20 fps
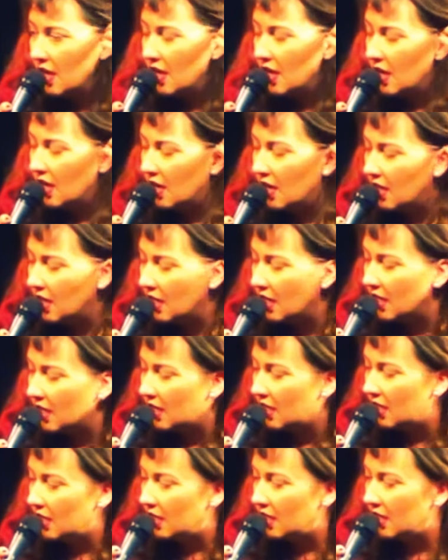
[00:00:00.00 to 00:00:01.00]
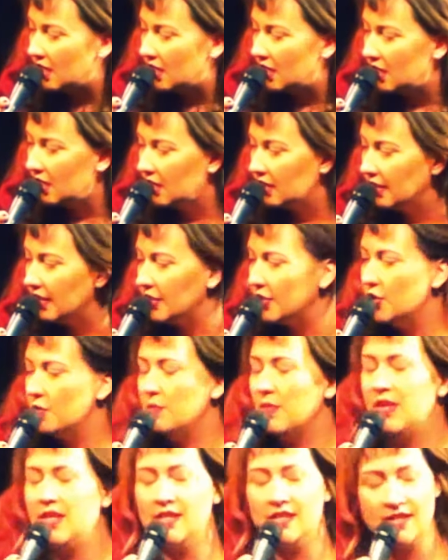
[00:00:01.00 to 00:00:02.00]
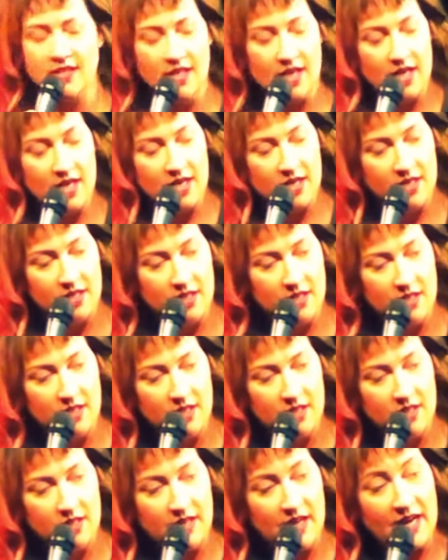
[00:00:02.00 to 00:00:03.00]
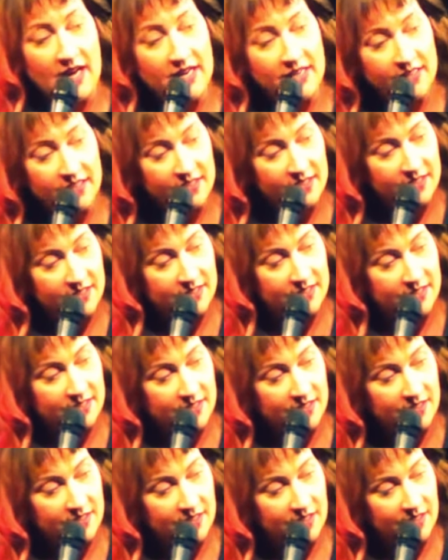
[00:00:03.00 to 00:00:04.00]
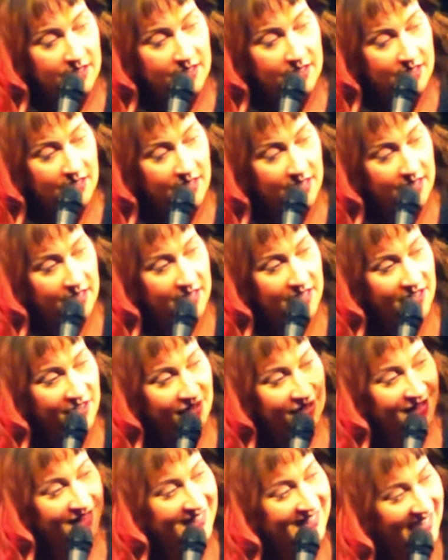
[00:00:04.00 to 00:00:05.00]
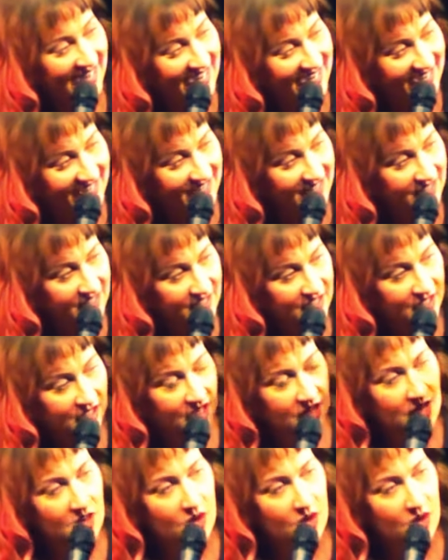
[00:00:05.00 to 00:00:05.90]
Uh, like you might say atheist and they hear Satanist,